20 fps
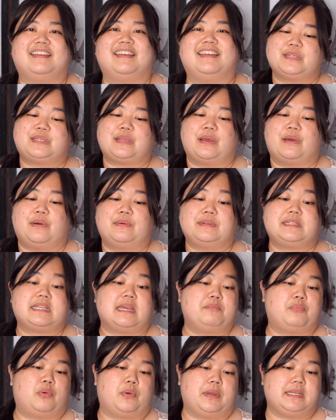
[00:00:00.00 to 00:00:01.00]
So
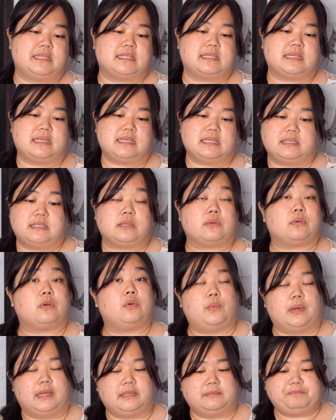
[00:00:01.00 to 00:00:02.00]

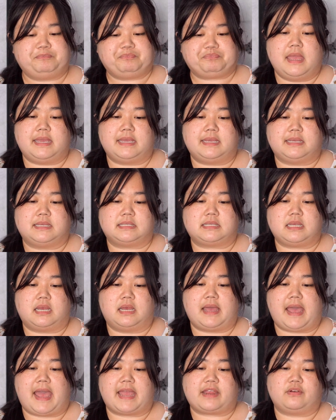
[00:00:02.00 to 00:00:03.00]
10.01 is
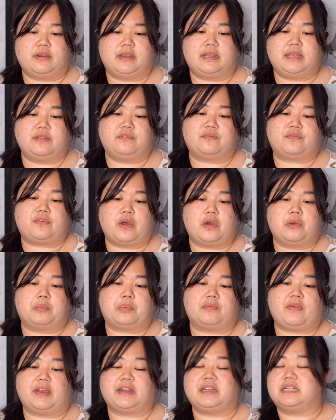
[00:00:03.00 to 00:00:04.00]
accurate info
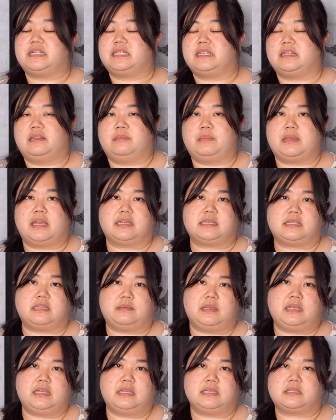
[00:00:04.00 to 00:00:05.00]
provided to the
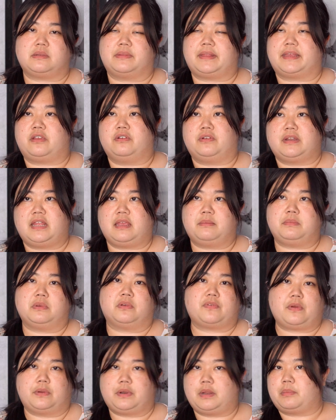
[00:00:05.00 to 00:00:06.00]
BACB. So your name, your
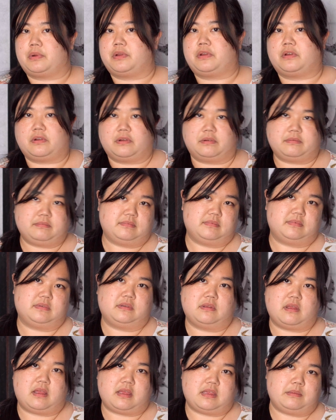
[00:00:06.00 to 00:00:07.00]
phone number, your
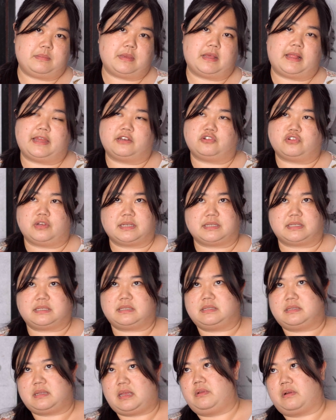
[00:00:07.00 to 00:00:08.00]
email
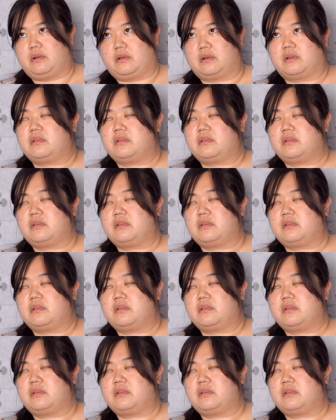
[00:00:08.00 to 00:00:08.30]
address, your